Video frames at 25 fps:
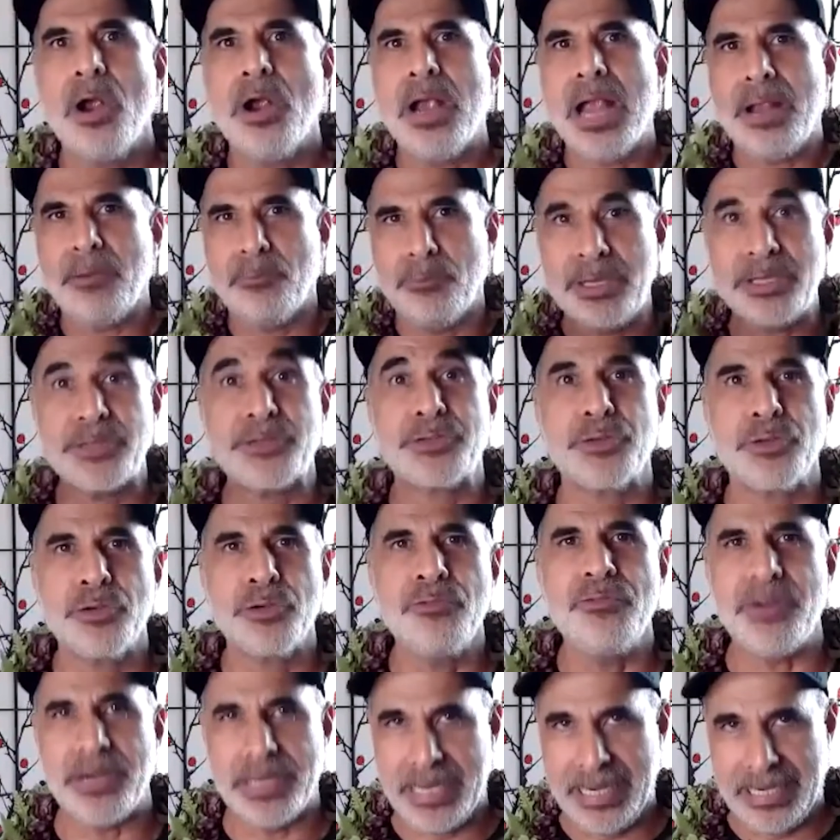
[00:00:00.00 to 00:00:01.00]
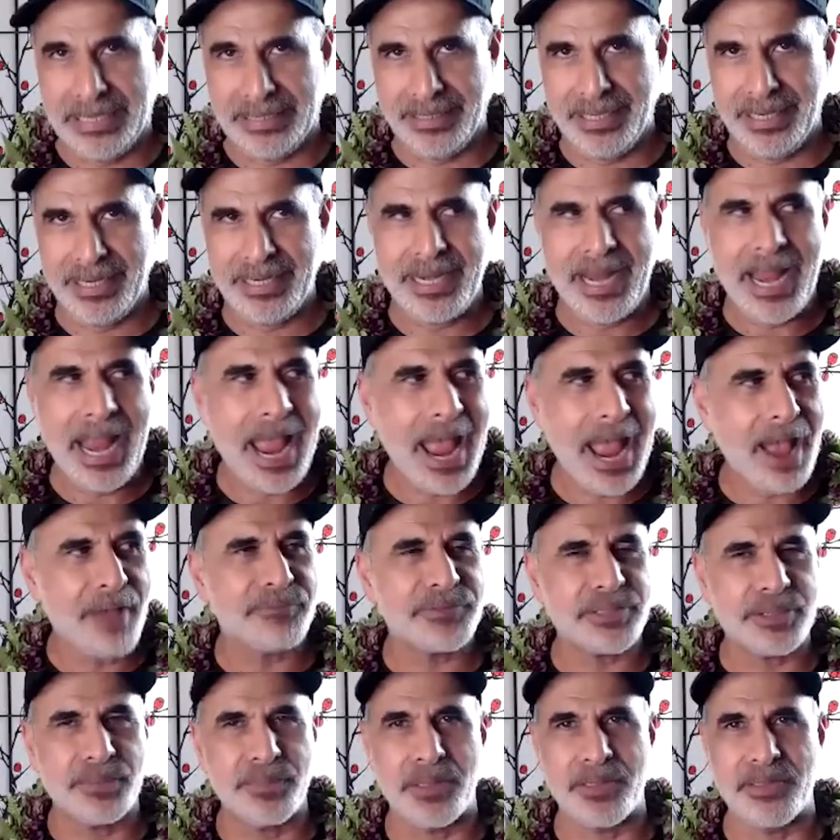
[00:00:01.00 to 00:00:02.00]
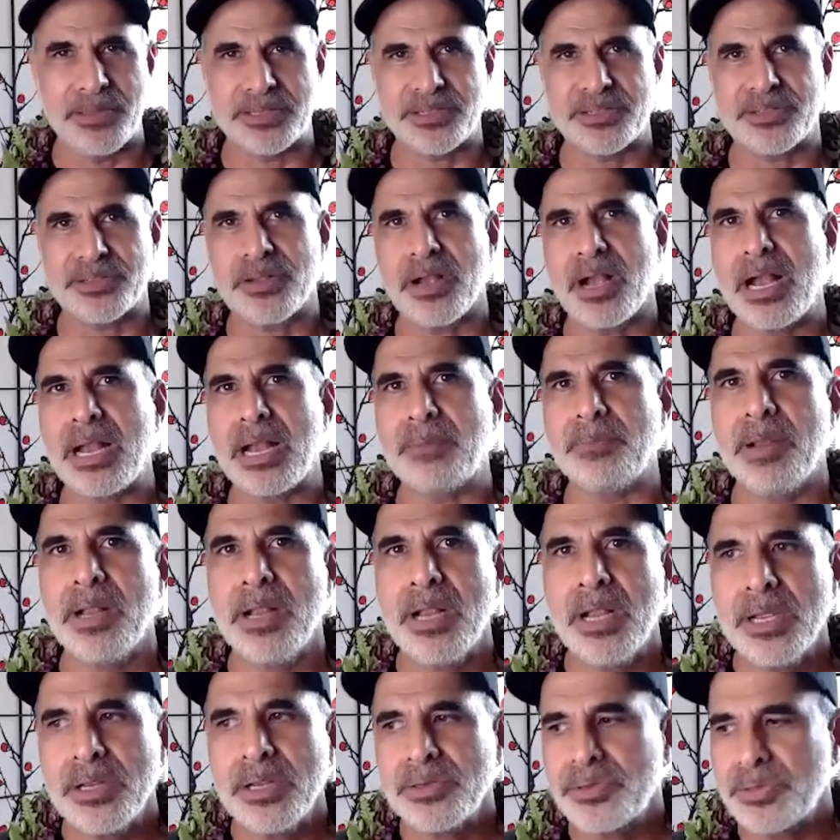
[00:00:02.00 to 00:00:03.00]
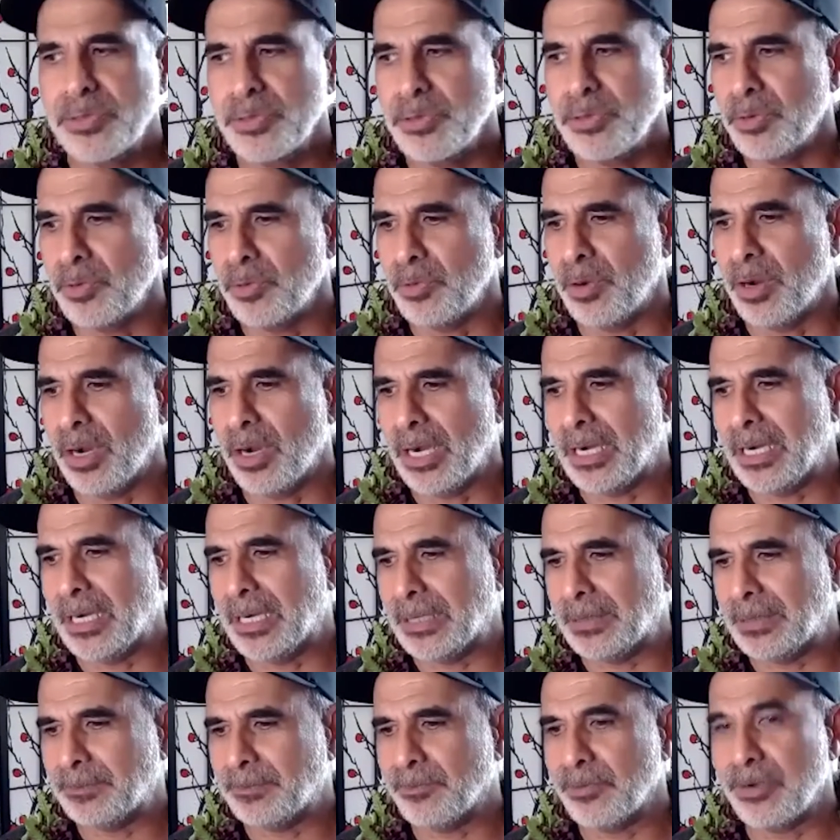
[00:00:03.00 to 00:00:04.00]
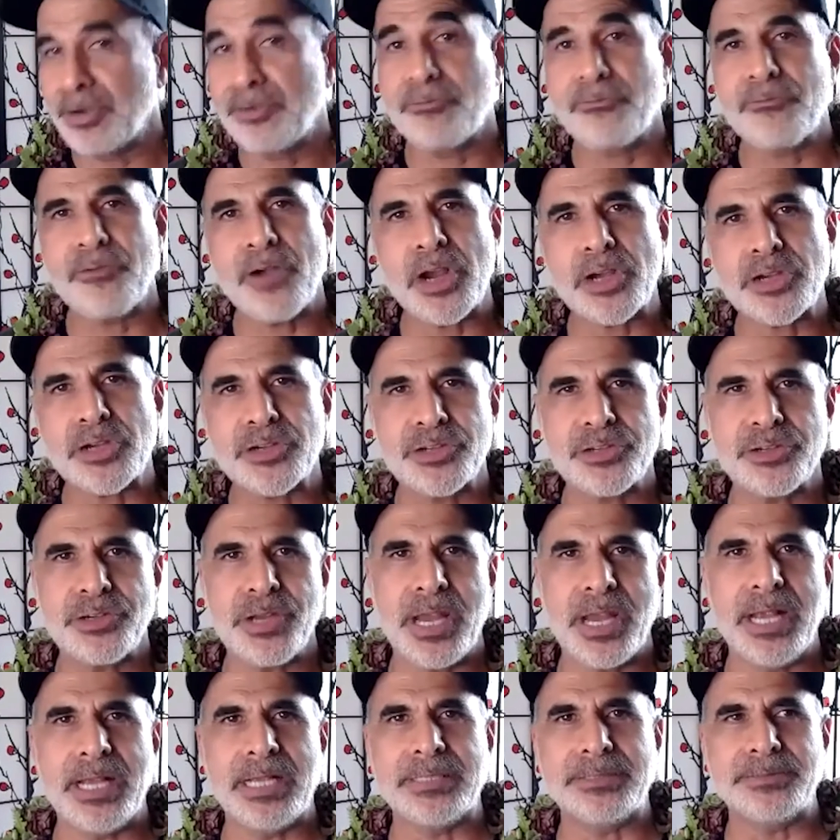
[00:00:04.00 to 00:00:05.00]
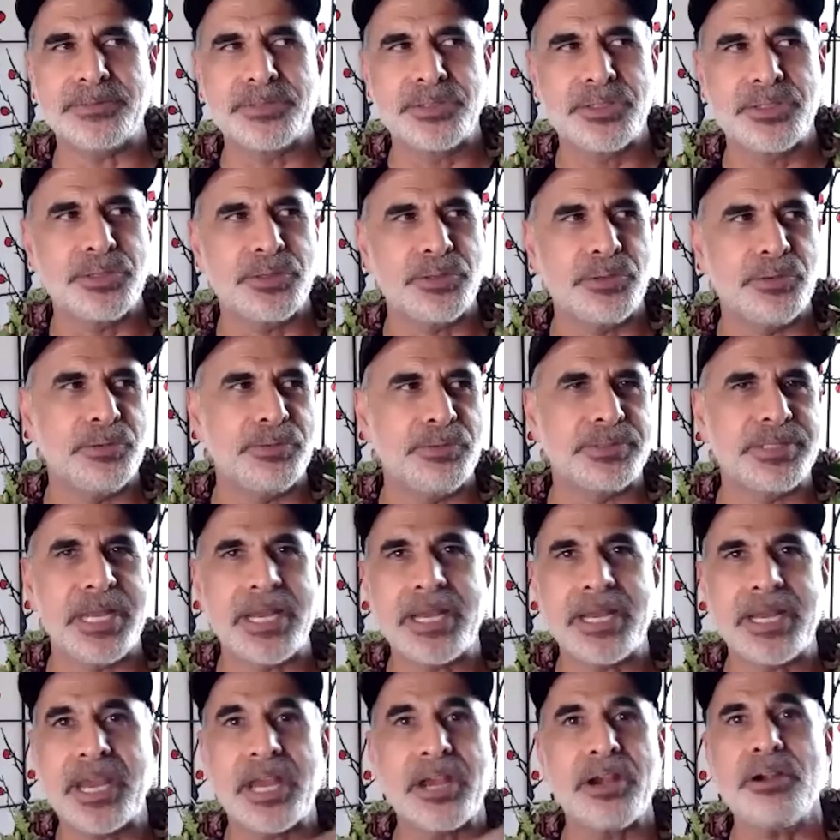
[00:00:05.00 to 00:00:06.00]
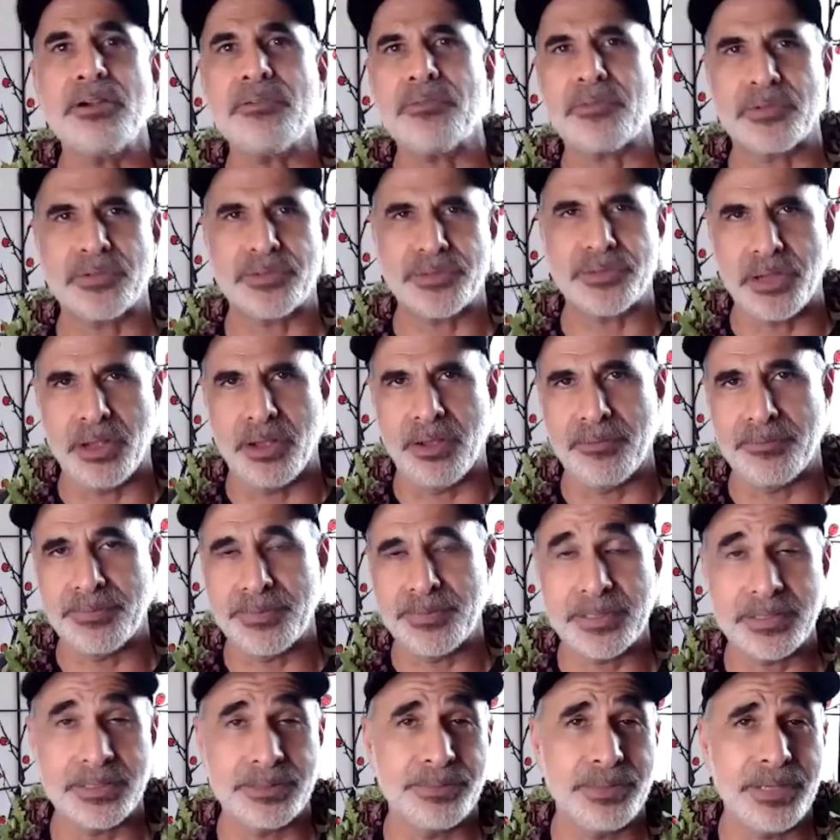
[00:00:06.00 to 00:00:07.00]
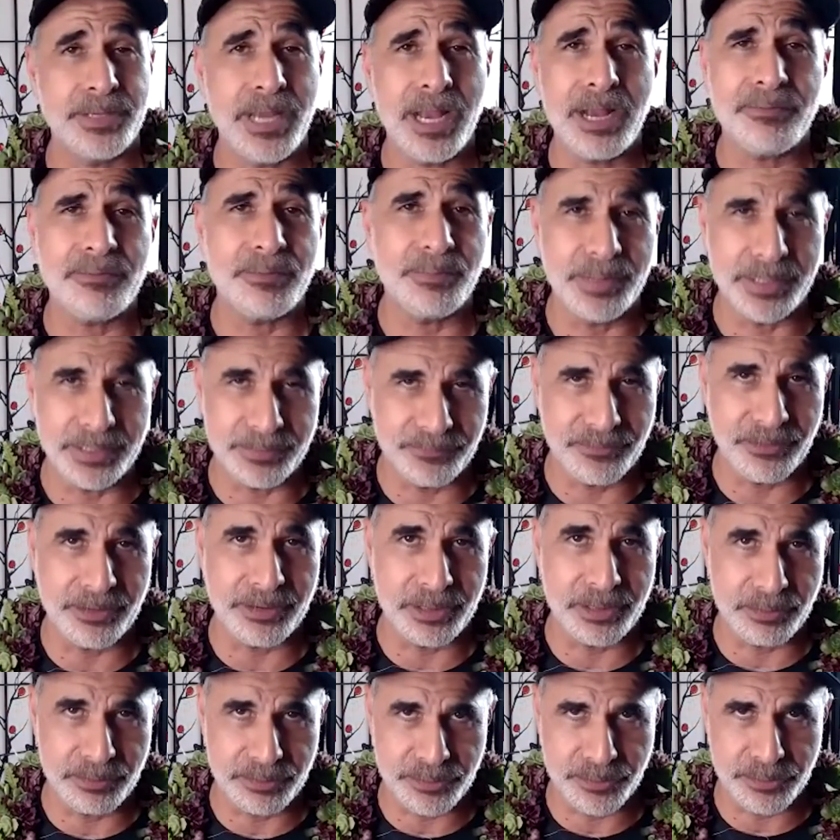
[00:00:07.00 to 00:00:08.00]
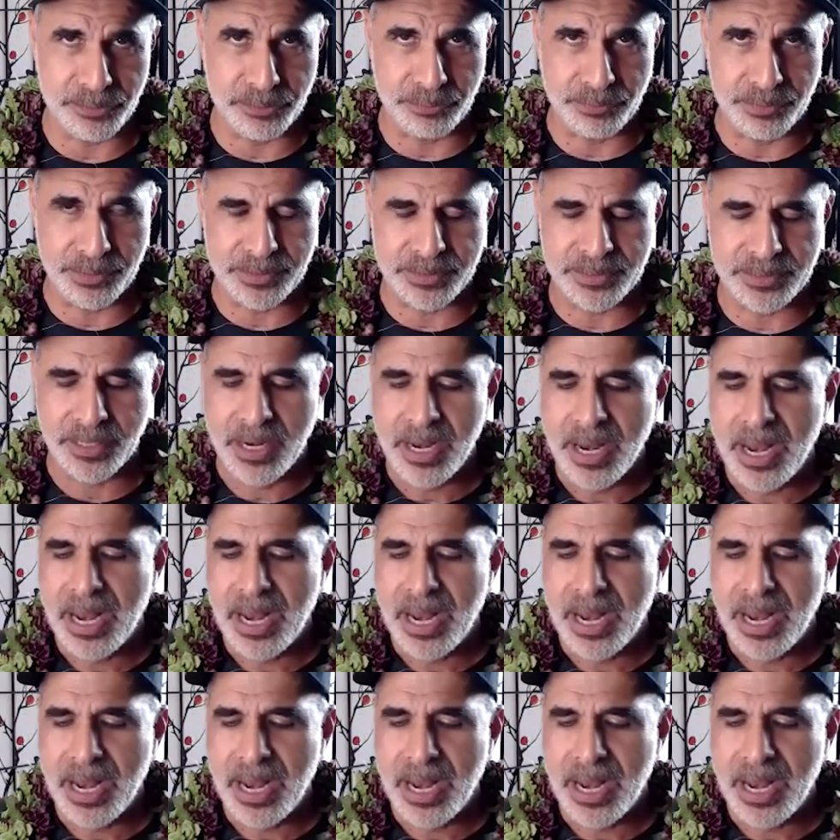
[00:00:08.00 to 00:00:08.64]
rejuvenate and have some of this time to refresh and to take care of herself, because we haven't been very good stewards.